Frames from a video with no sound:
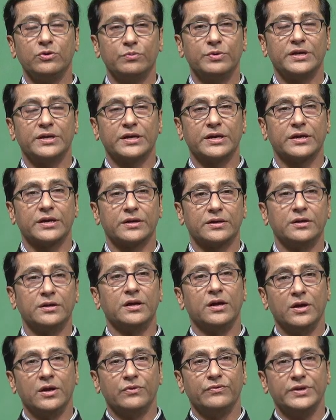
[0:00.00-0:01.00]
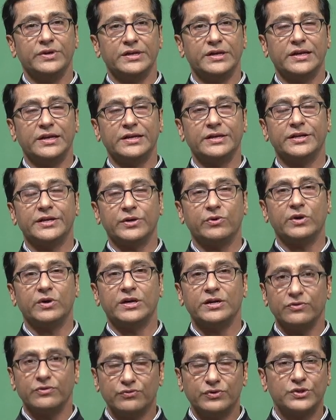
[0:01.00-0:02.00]
the lubricant we really
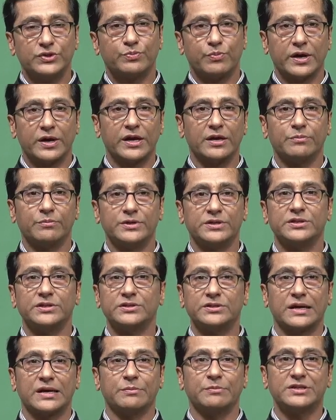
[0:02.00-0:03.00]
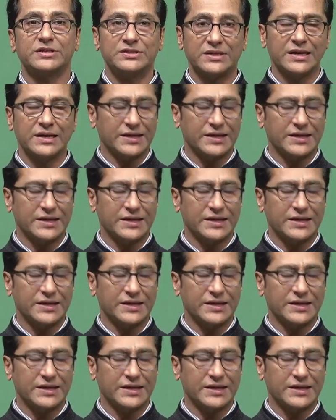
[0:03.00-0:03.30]
require of which parameter shall be